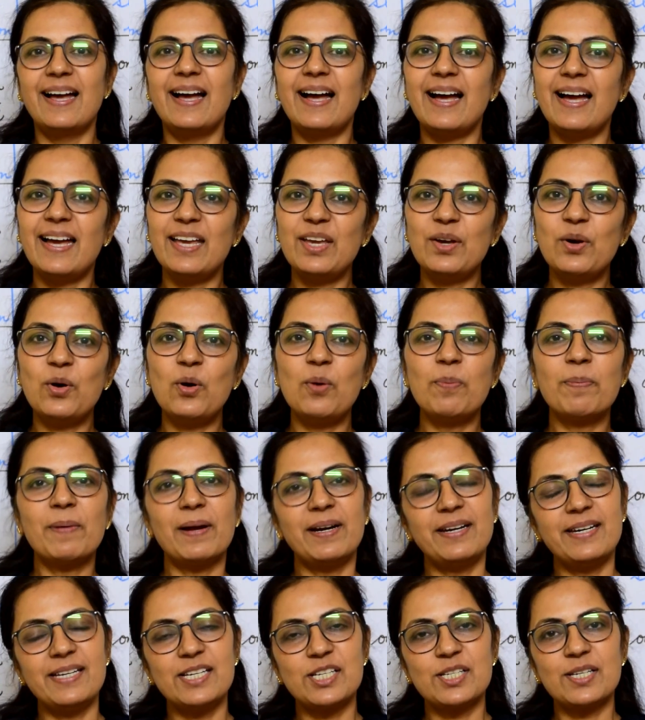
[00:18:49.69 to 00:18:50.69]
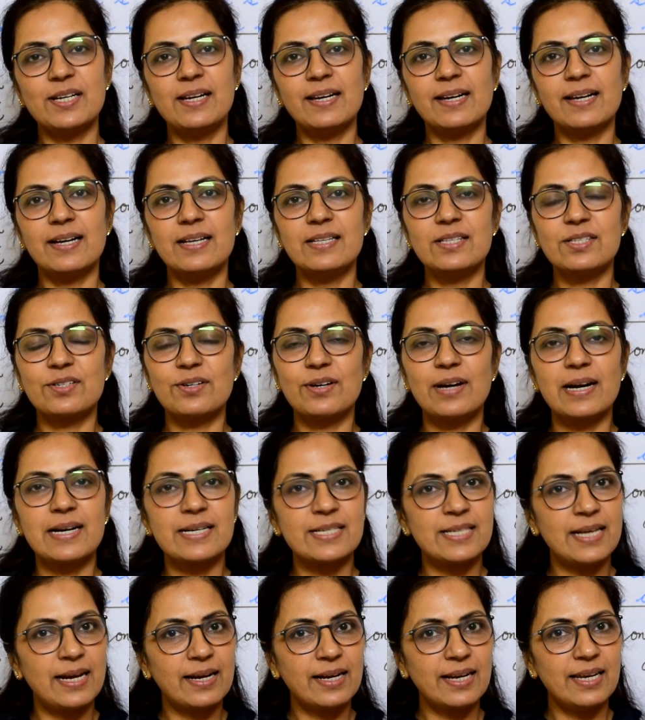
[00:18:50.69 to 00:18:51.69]
I hope conditional
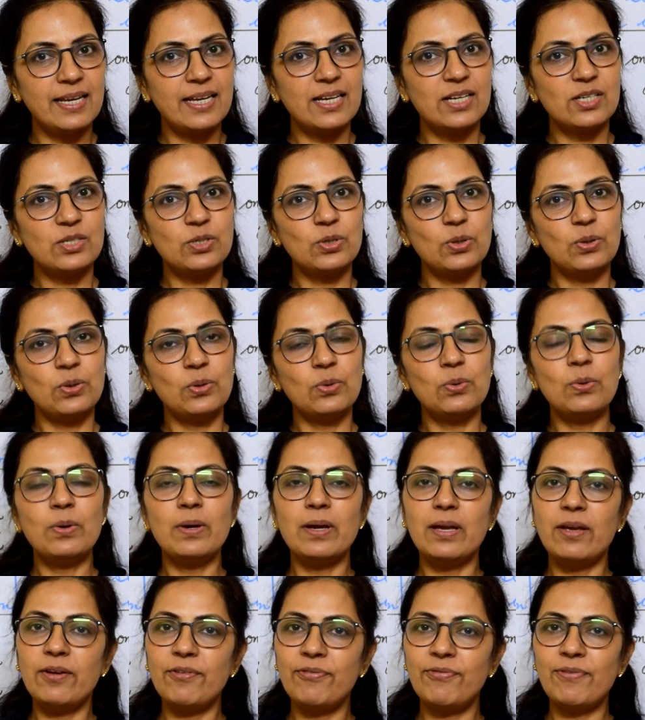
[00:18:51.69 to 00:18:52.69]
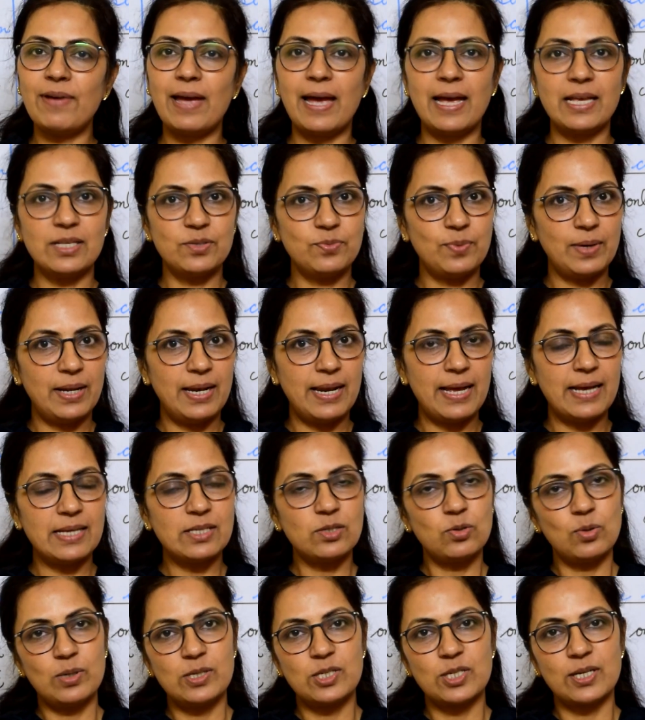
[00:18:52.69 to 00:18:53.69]
constructs are clear to you, if as well
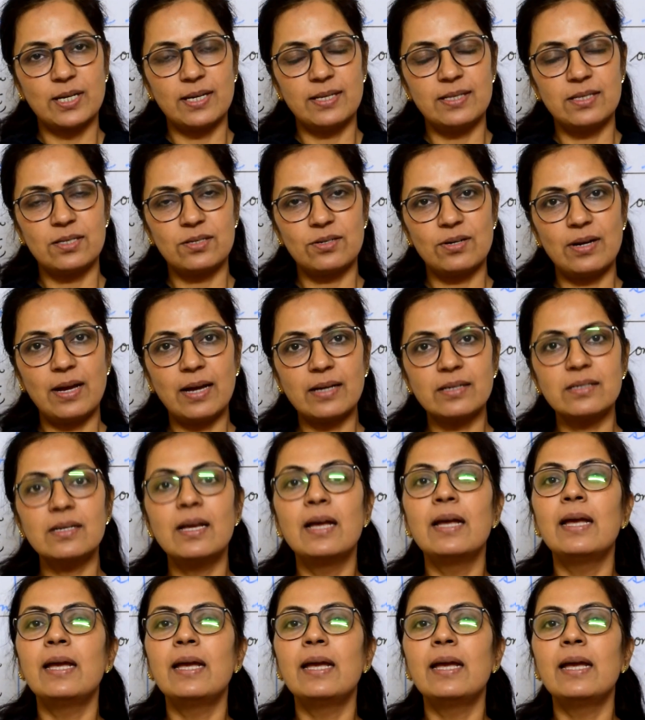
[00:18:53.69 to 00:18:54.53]
as switch construct.